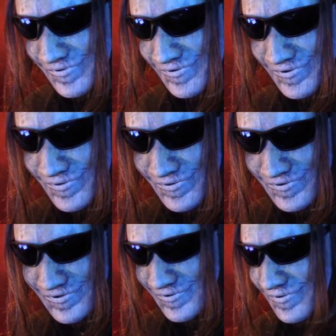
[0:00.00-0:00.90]
So
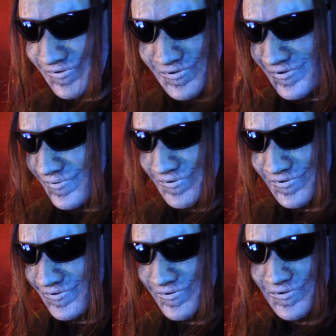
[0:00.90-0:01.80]
I wasn't able
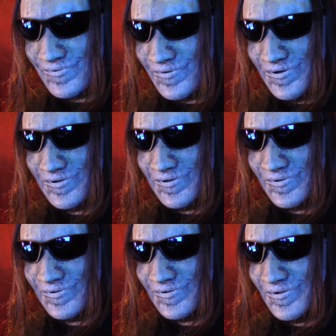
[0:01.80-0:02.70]
to sleep. I
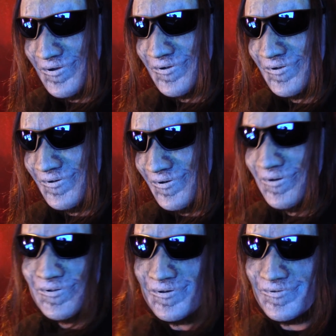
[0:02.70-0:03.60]
was laying in an
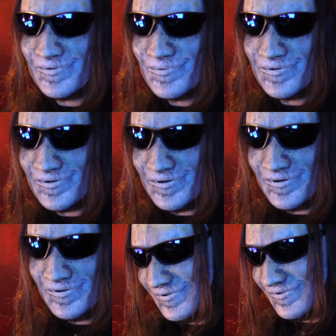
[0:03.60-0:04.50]
uncomfortable
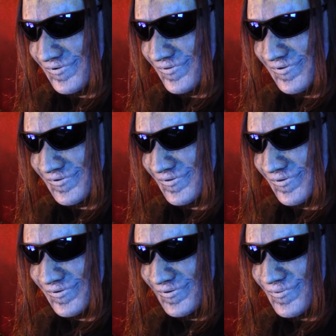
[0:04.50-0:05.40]
car. I just felt
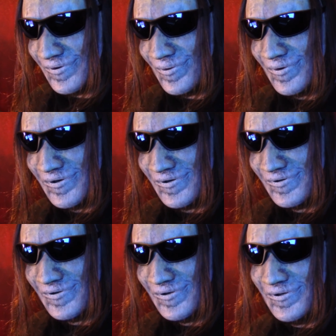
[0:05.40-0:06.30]
super
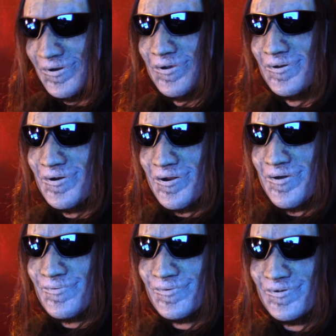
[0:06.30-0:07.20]
weird taking a
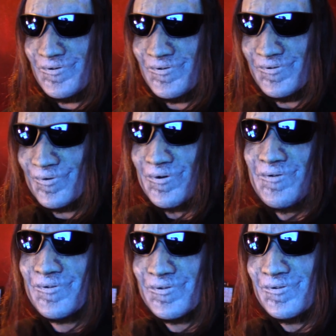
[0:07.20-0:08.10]
nap in the
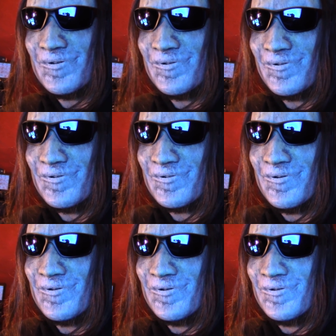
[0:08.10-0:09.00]
driver's seat of this
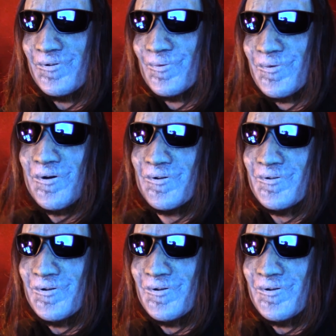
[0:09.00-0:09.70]
car in this parking